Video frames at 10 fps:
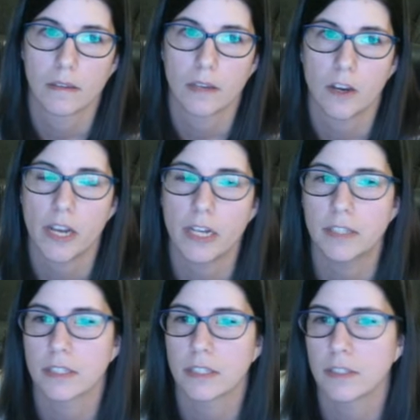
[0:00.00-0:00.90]
All right,
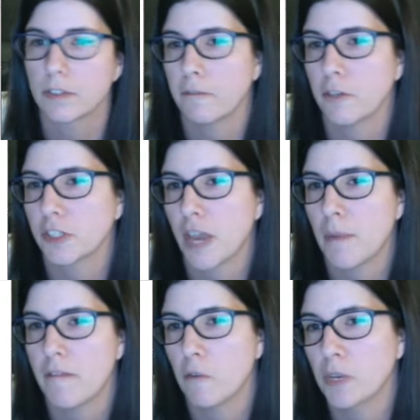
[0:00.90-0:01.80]
it's the first
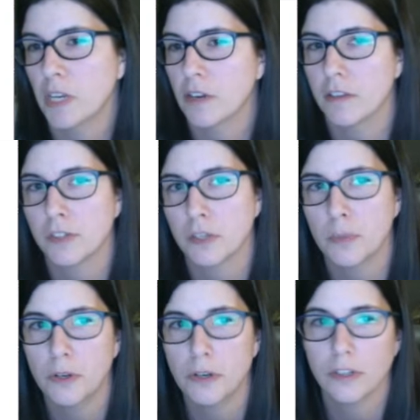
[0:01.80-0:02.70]
time I've opened it on this
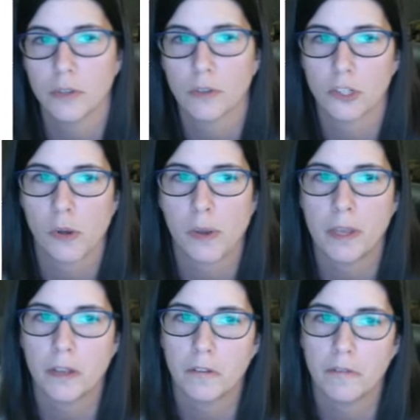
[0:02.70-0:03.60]
computer, so it's showing
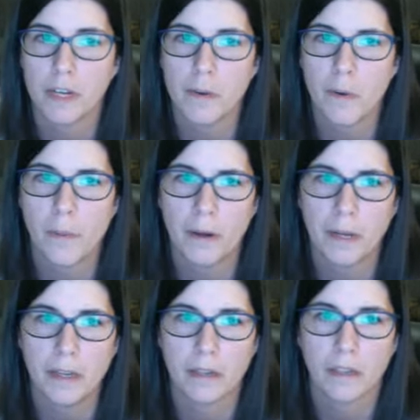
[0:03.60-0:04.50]
me a little video about
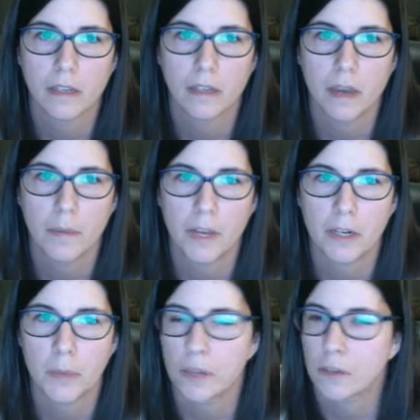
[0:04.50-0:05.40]
it. I'm not
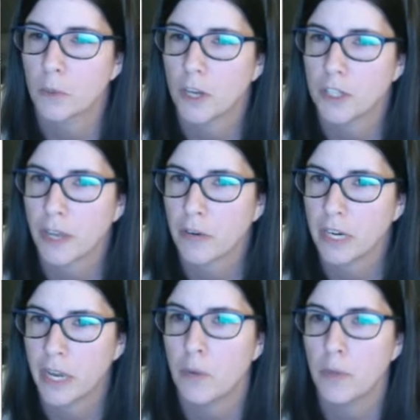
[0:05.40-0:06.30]
going to bother to watch that
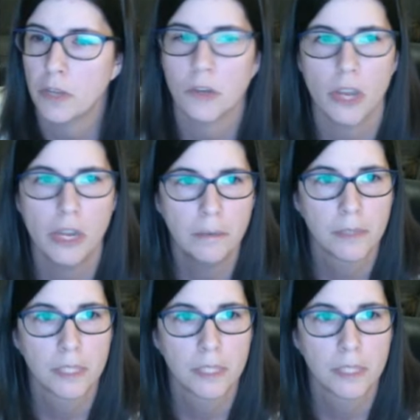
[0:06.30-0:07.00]
right now, but you could.